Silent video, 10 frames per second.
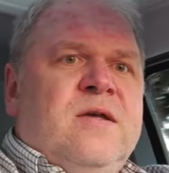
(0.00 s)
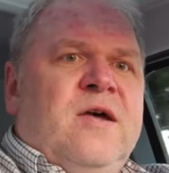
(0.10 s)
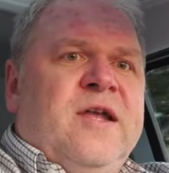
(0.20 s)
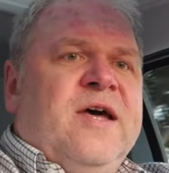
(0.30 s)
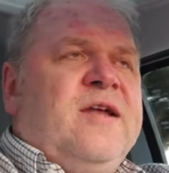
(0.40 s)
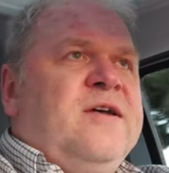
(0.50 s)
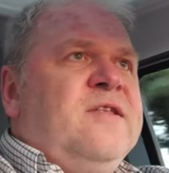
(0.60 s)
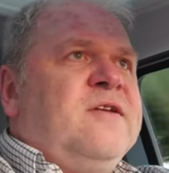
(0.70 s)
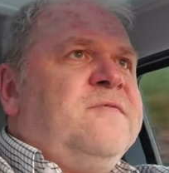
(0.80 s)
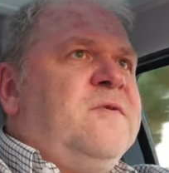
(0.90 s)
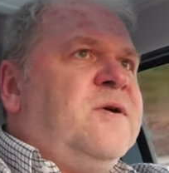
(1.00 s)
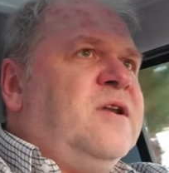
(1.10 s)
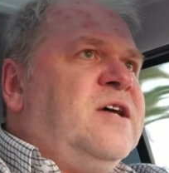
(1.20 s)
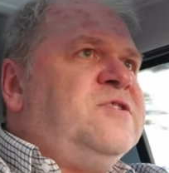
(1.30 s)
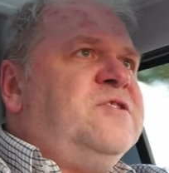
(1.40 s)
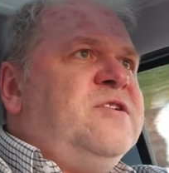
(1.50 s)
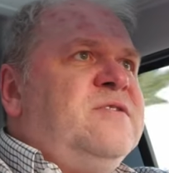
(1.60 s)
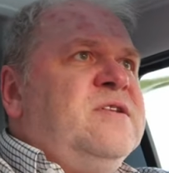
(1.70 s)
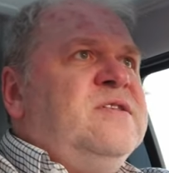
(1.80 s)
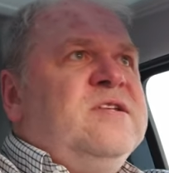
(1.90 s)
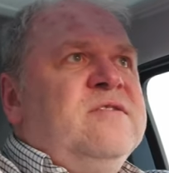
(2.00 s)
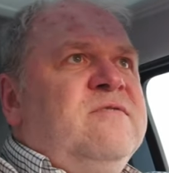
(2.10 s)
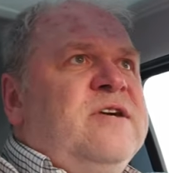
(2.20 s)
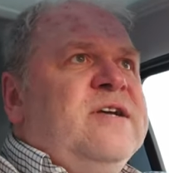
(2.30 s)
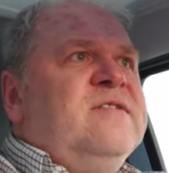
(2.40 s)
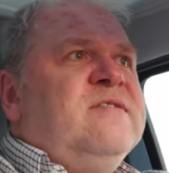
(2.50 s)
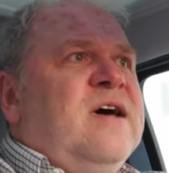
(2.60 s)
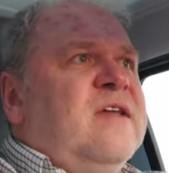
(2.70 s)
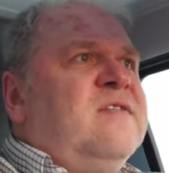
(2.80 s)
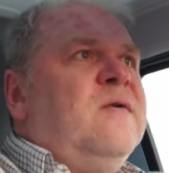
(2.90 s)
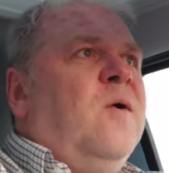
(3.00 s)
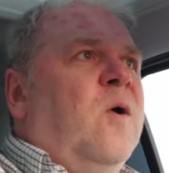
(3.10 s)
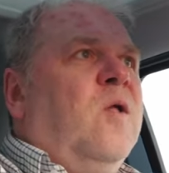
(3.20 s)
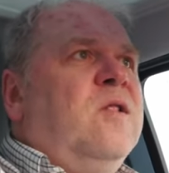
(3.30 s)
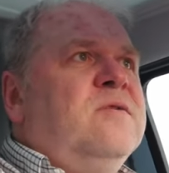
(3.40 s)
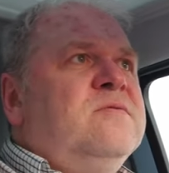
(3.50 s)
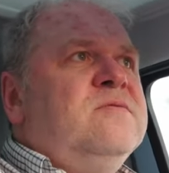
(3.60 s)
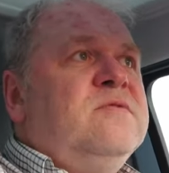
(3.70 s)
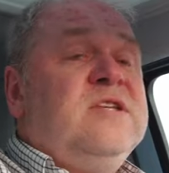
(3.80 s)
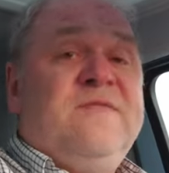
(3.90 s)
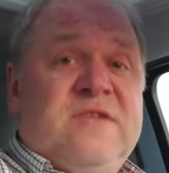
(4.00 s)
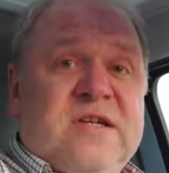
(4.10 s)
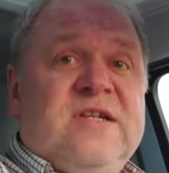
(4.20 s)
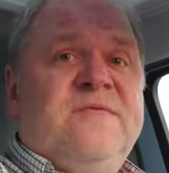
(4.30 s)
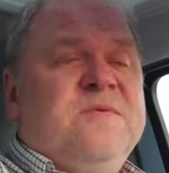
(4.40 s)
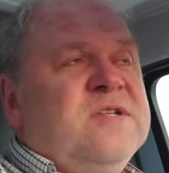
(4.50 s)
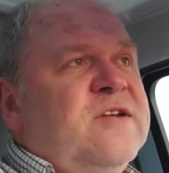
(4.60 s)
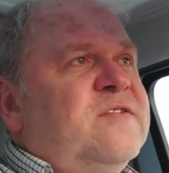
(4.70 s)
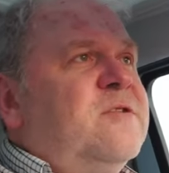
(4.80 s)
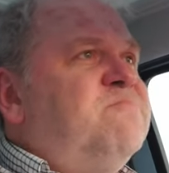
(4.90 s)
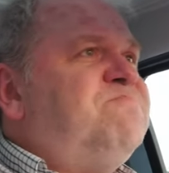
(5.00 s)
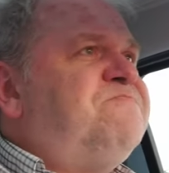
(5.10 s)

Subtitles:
an airline that I flew on last year and didn't rate at all. 767 was nice though.